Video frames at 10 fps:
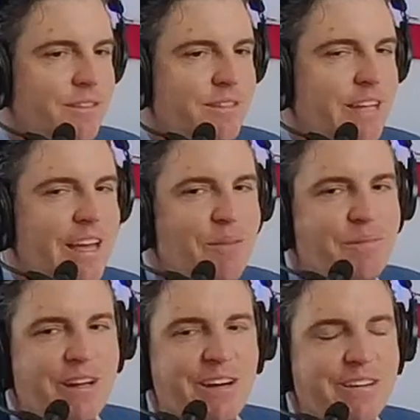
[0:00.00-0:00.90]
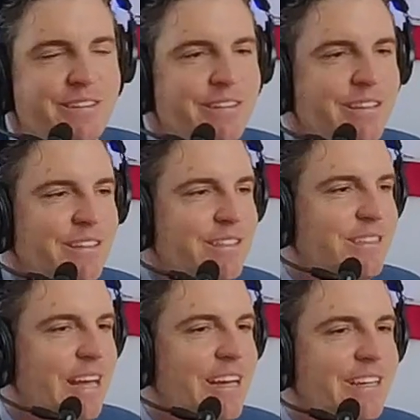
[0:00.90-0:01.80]
Stay up there.
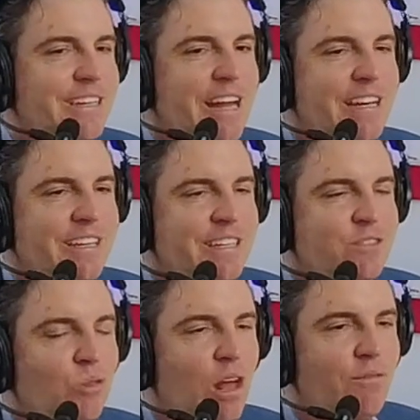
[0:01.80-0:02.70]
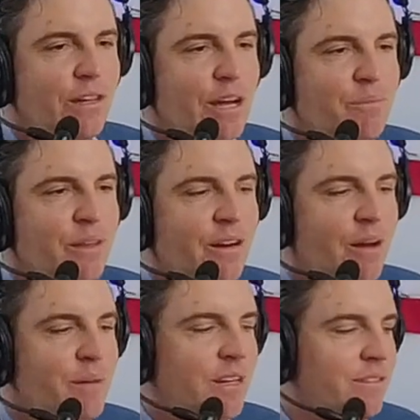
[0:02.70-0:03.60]
Stay in Connecticut. It's lovely up there. I
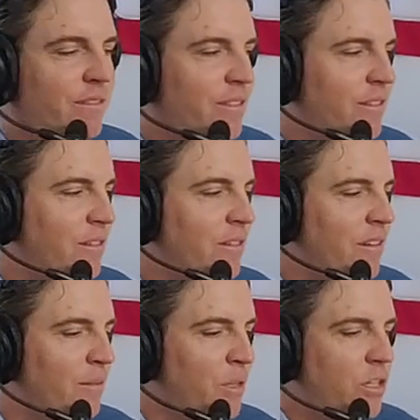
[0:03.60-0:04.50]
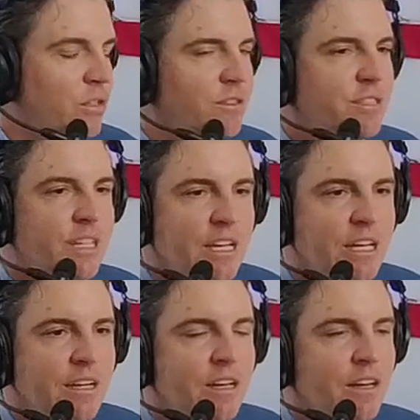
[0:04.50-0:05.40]
mean, I mean, did you
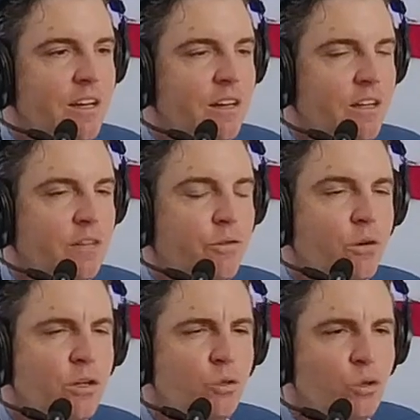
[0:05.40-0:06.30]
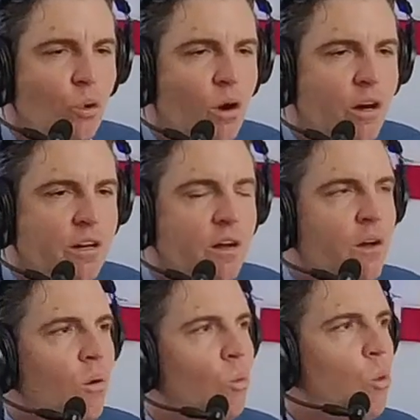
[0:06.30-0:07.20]
see? If you're in New York,
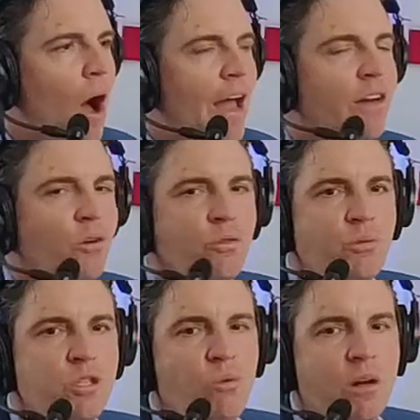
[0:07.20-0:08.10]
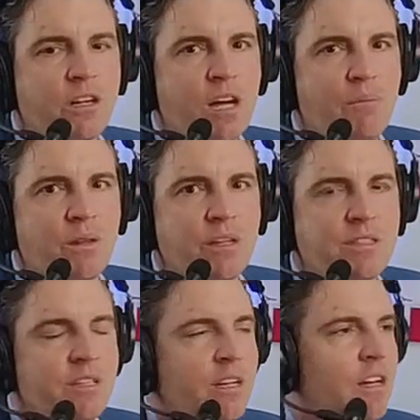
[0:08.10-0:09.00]
why on earth would you want to come to
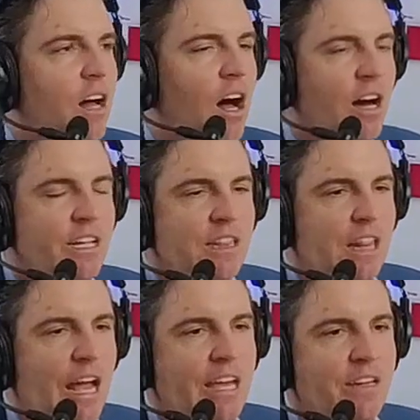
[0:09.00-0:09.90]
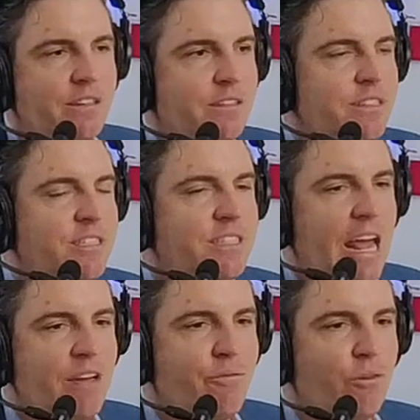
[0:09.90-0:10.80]
this unenlightened
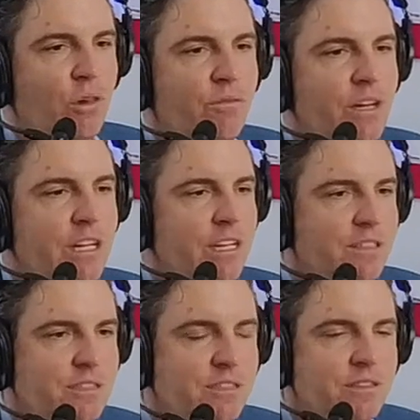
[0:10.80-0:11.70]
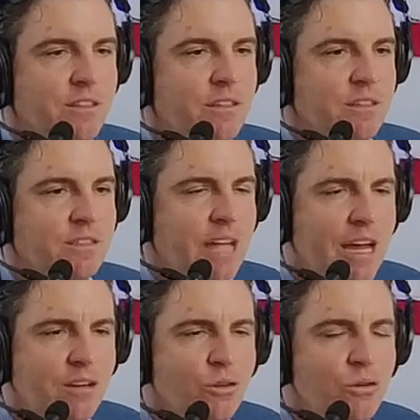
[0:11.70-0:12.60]
state full of idiots?
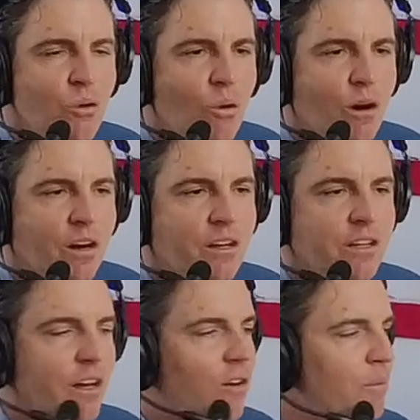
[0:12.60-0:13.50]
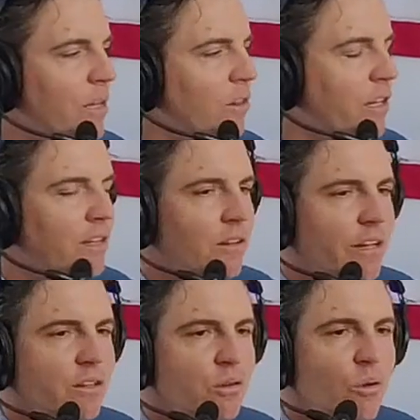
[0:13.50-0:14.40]
Stay in New York, you know? I mean, look at look
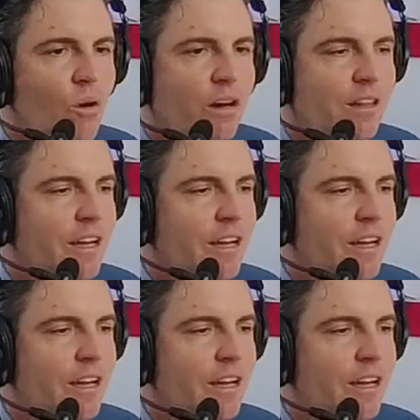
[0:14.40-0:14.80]
at New York.